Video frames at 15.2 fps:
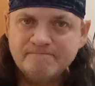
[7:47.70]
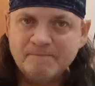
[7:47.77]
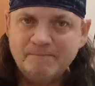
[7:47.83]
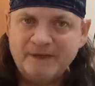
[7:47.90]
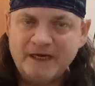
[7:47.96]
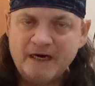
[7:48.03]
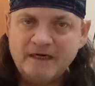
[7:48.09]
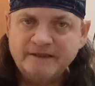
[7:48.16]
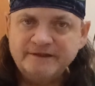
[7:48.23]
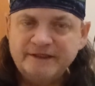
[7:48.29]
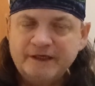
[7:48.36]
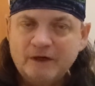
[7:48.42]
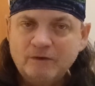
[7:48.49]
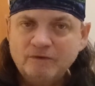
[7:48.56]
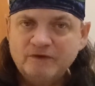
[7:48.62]
beyond,
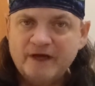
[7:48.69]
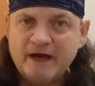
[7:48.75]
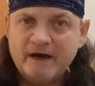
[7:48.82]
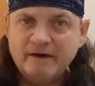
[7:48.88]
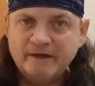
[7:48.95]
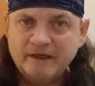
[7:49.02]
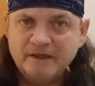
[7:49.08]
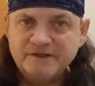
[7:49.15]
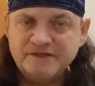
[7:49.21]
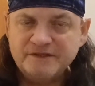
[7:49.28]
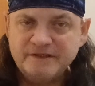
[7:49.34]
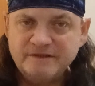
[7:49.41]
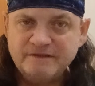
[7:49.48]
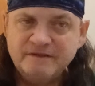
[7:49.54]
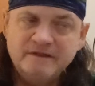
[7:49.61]
calculus
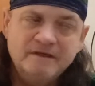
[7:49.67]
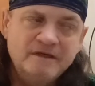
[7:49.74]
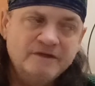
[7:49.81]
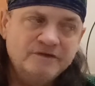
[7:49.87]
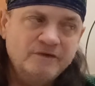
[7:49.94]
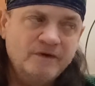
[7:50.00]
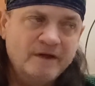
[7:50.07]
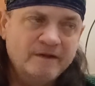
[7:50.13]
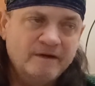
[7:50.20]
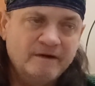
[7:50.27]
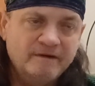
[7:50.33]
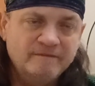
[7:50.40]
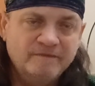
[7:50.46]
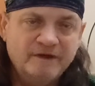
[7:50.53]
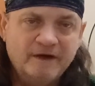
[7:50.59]
and to
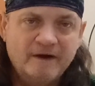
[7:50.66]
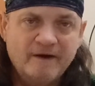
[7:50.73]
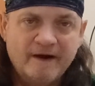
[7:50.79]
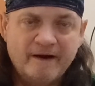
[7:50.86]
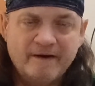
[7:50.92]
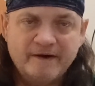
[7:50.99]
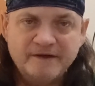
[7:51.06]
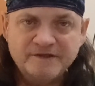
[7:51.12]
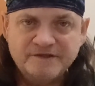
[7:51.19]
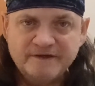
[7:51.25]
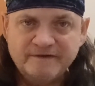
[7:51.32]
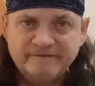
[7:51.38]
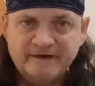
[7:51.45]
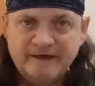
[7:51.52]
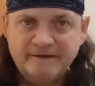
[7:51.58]
other, areas
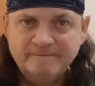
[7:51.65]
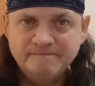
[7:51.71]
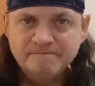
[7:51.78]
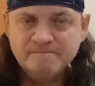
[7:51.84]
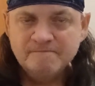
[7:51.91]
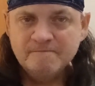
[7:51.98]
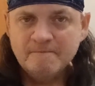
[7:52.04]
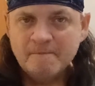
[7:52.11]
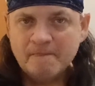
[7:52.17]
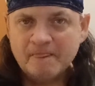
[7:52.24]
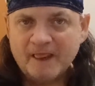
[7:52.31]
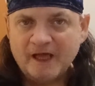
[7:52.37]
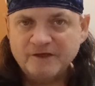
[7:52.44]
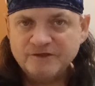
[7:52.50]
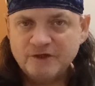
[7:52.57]
of
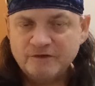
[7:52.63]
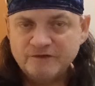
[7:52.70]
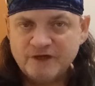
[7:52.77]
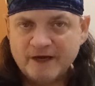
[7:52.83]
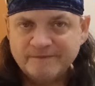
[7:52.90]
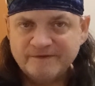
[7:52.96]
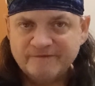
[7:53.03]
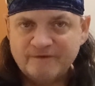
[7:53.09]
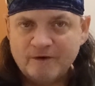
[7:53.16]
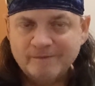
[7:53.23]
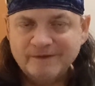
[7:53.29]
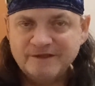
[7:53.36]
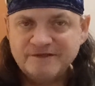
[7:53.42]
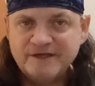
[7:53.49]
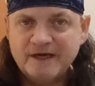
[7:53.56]
certain types of
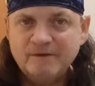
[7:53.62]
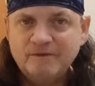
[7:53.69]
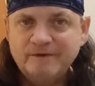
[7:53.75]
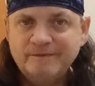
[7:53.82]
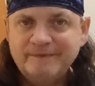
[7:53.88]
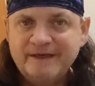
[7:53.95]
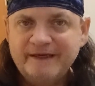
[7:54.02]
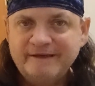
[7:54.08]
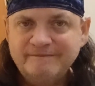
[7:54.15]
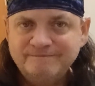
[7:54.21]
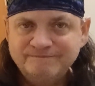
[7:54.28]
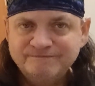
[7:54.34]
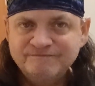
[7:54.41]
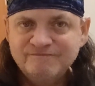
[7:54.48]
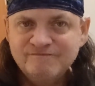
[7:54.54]
formulas that would be
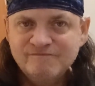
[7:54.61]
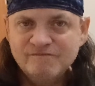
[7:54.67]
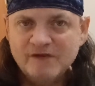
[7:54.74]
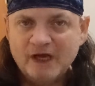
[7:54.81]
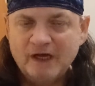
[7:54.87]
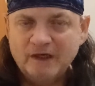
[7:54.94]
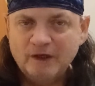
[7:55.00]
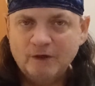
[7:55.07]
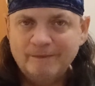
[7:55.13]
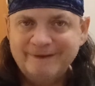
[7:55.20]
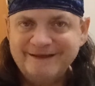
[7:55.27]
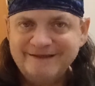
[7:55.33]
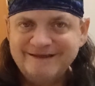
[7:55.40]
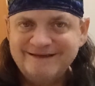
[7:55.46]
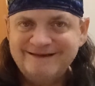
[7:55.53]
a little
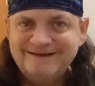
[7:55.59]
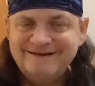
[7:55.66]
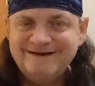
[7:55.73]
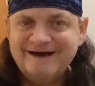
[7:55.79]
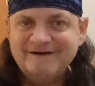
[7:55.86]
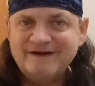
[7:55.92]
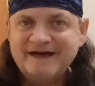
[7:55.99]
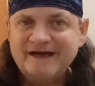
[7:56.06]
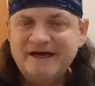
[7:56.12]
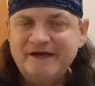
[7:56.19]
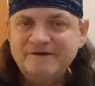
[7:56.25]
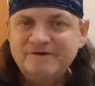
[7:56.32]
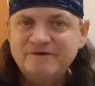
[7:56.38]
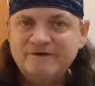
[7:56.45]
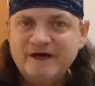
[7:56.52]
bit of like an
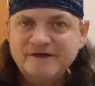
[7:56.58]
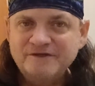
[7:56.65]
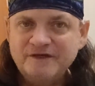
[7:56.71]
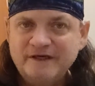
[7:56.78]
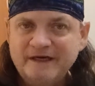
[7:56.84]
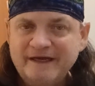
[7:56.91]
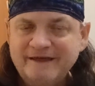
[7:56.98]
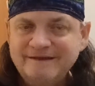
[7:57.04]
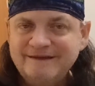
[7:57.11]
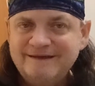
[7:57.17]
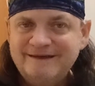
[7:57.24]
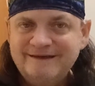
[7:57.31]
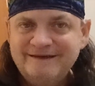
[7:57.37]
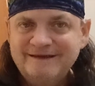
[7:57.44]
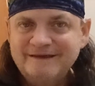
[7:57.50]
introduction,
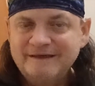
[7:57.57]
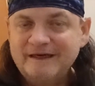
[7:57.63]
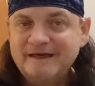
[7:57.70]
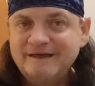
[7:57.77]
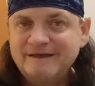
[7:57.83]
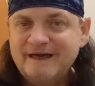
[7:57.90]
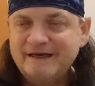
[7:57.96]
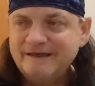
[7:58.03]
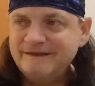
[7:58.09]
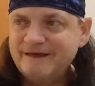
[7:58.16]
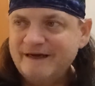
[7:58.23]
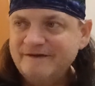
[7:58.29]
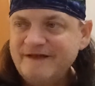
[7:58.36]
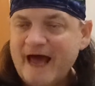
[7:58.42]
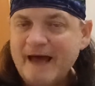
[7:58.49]

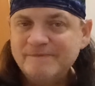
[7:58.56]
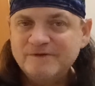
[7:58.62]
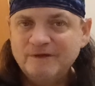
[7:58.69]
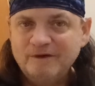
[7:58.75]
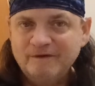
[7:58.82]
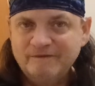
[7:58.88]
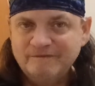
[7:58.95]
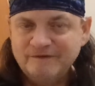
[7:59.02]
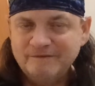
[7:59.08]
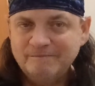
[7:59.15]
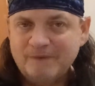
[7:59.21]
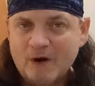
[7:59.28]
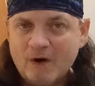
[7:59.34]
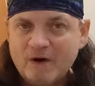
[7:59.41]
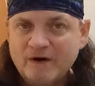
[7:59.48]
like the absolute
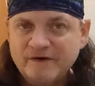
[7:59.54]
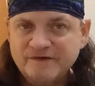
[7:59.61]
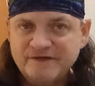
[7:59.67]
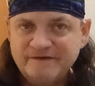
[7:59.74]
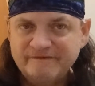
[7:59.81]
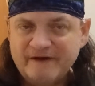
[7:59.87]
bars and